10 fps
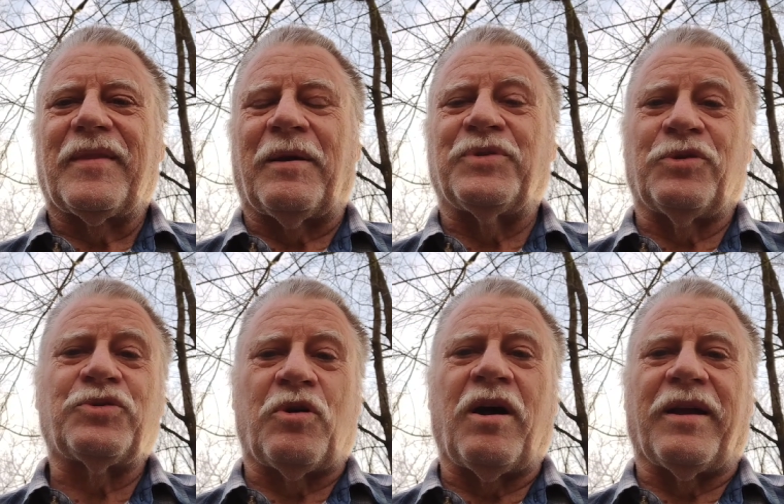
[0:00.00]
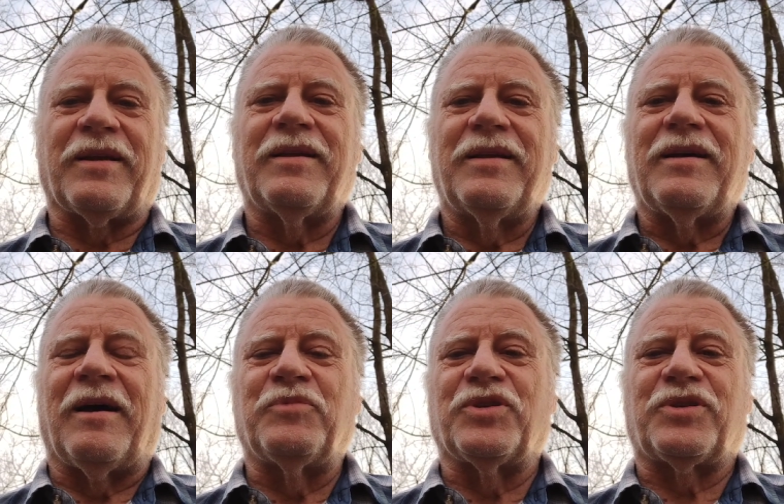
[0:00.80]
I'm still trying.
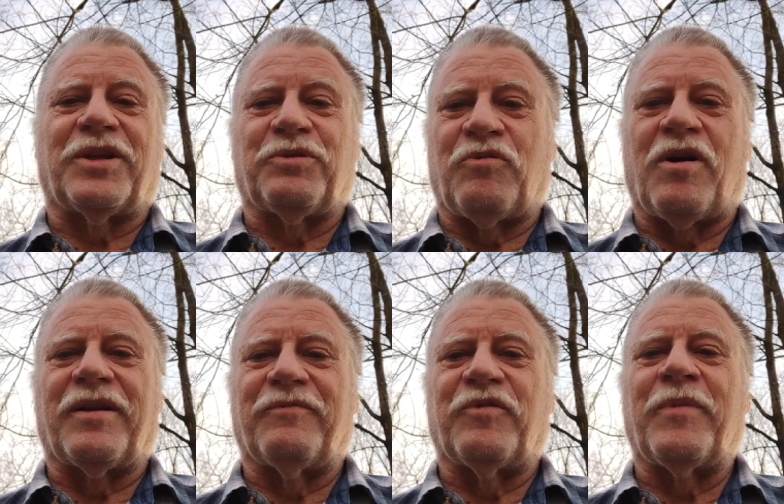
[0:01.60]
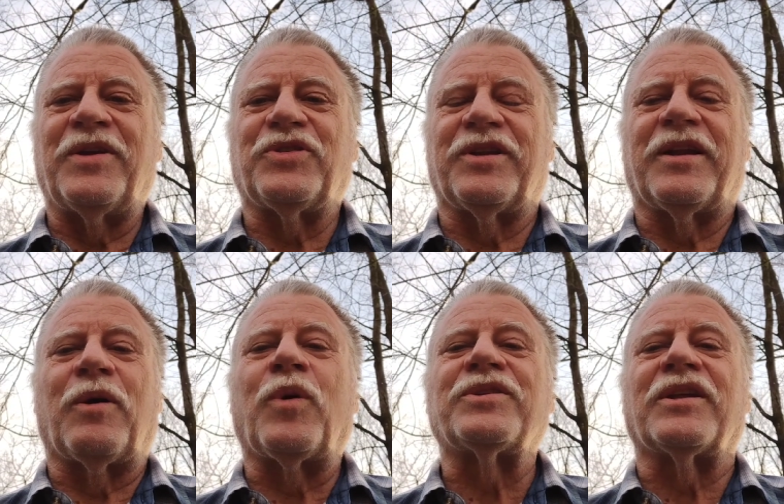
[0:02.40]
I've just got the wrong information and I
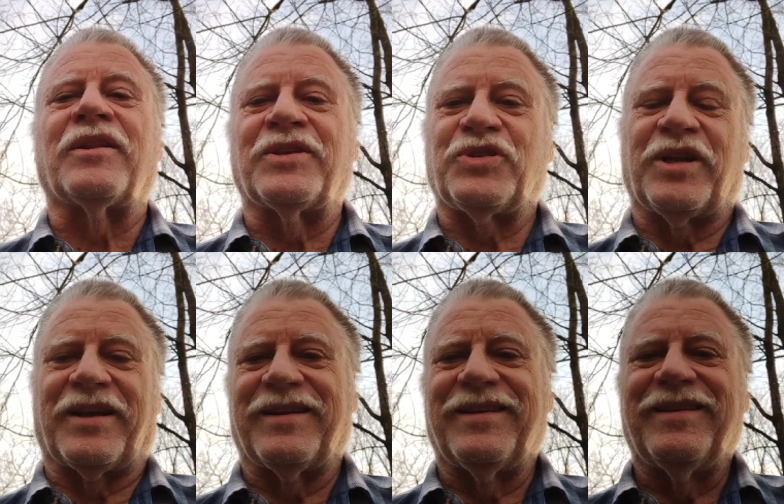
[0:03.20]
wasn't listening.